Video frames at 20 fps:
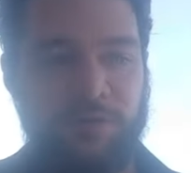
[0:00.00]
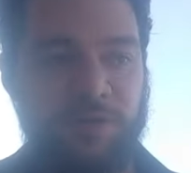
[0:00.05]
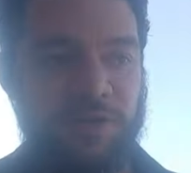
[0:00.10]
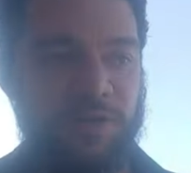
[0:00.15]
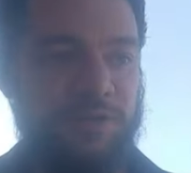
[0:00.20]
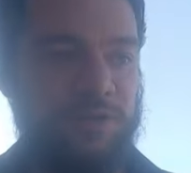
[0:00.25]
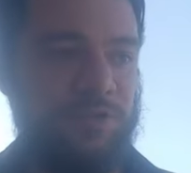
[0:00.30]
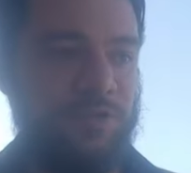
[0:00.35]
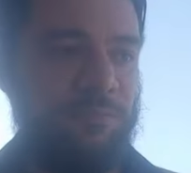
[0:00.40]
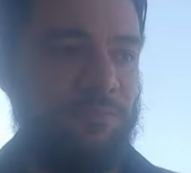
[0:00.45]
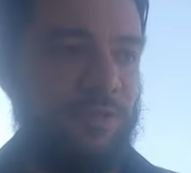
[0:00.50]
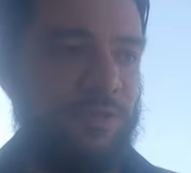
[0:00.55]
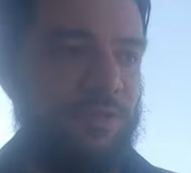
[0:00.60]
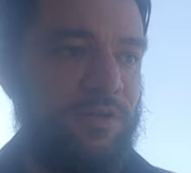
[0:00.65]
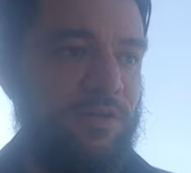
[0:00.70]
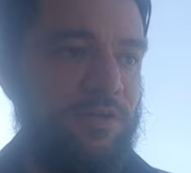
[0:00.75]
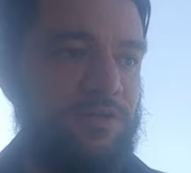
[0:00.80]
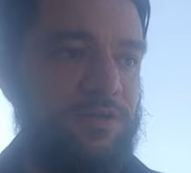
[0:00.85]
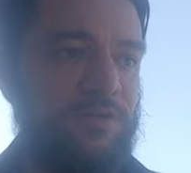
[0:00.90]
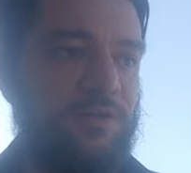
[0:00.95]
religion, but
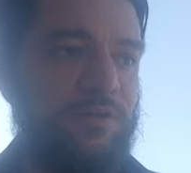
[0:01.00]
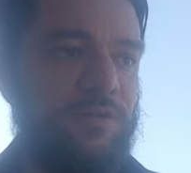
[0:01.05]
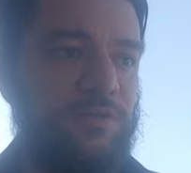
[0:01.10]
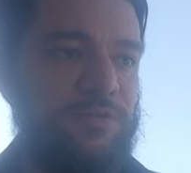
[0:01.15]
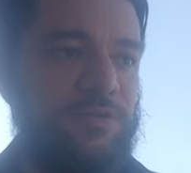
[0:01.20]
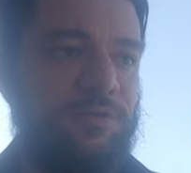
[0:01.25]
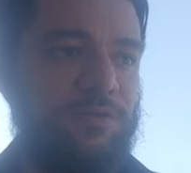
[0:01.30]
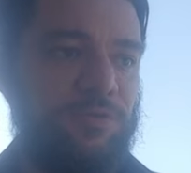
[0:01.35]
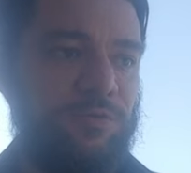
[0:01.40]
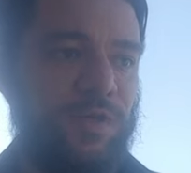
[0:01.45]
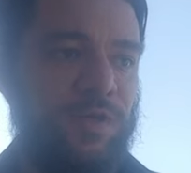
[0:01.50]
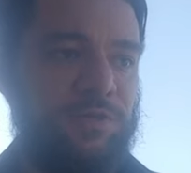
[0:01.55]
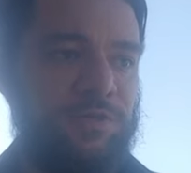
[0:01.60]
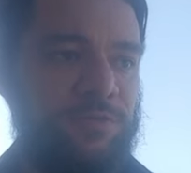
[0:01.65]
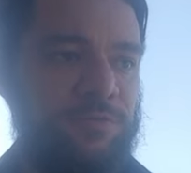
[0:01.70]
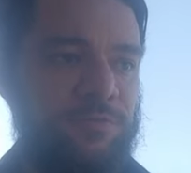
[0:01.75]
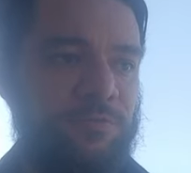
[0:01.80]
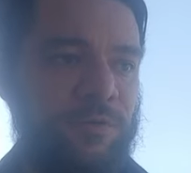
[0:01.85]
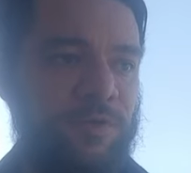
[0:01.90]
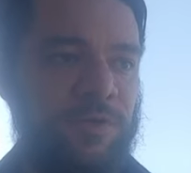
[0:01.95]
there are certain
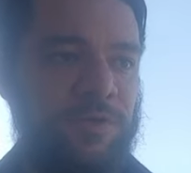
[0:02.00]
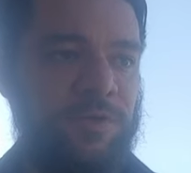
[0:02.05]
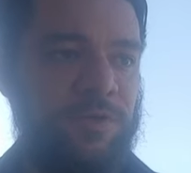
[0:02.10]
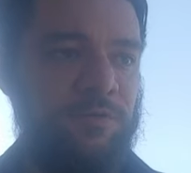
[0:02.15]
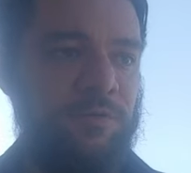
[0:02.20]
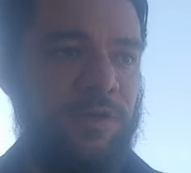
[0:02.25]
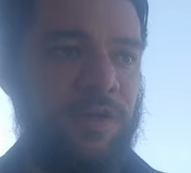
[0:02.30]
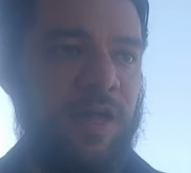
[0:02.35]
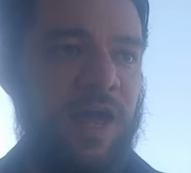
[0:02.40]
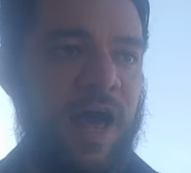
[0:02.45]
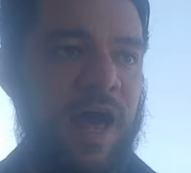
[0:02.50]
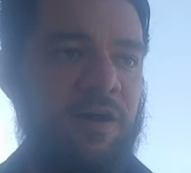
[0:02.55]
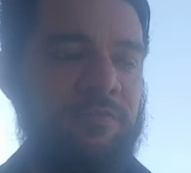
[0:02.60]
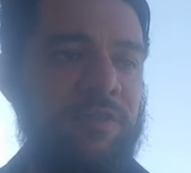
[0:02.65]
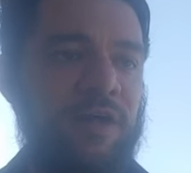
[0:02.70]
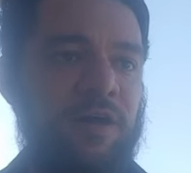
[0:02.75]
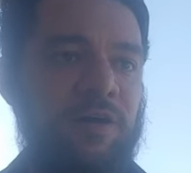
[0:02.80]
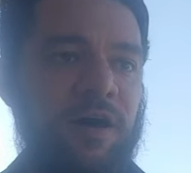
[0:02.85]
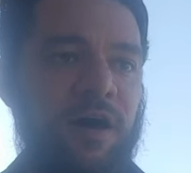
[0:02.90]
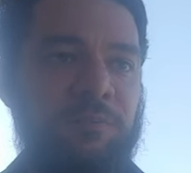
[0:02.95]
situations where you don't really have
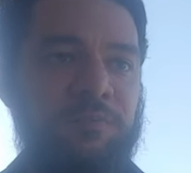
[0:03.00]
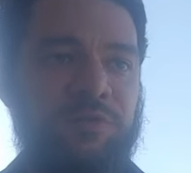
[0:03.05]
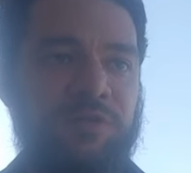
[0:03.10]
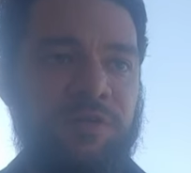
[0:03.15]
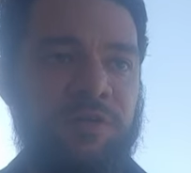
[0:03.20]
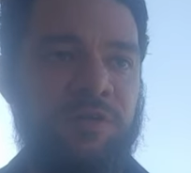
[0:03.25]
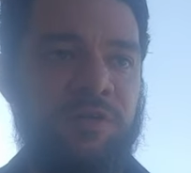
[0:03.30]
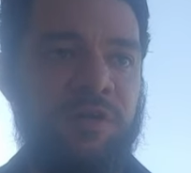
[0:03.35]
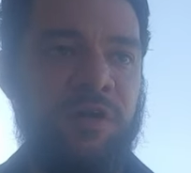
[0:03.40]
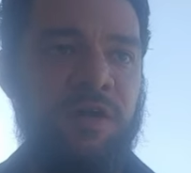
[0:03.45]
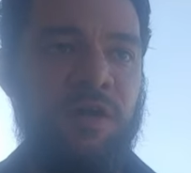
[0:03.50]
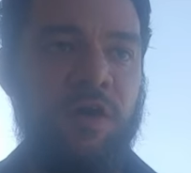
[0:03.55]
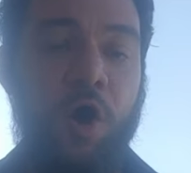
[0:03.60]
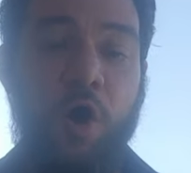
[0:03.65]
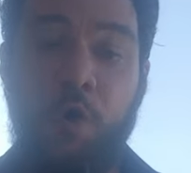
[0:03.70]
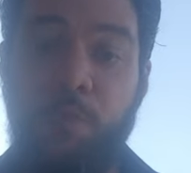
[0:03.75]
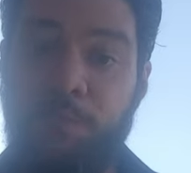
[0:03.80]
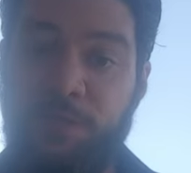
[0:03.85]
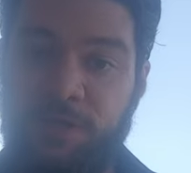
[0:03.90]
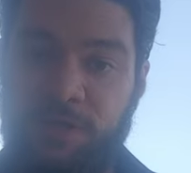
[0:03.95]
that option
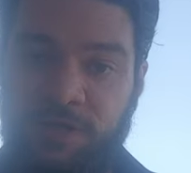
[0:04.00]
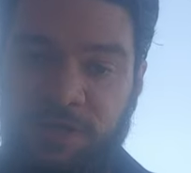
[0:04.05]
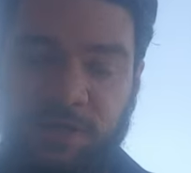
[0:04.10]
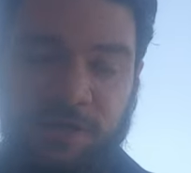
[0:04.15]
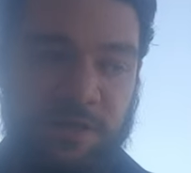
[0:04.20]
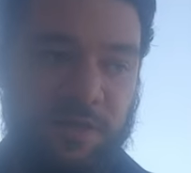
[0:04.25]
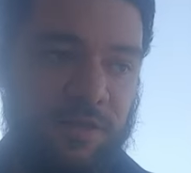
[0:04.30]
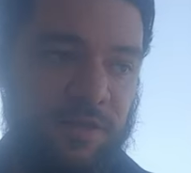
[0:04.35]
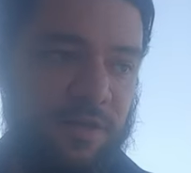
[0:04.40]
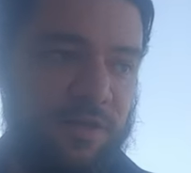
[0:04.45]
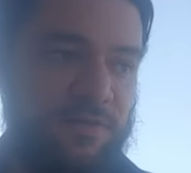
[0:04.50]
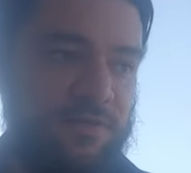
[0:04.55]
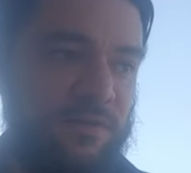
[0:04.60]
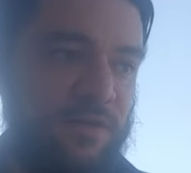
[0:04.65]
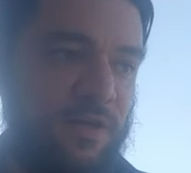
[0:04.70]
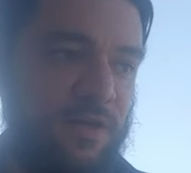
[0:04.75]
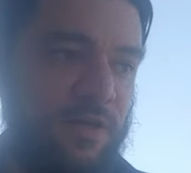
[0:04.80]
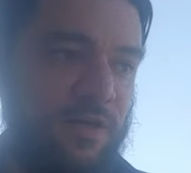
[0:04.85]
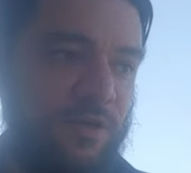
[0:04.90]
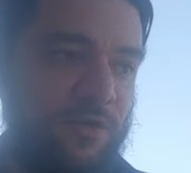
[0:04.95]
openly, at least.
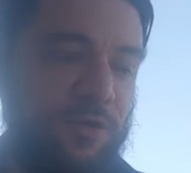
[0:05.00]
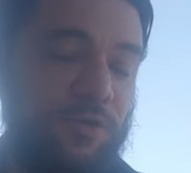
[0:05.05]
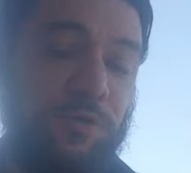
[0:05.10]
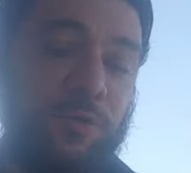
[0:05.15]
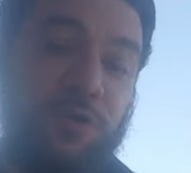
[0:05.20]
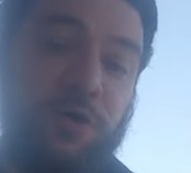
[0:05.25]
Or you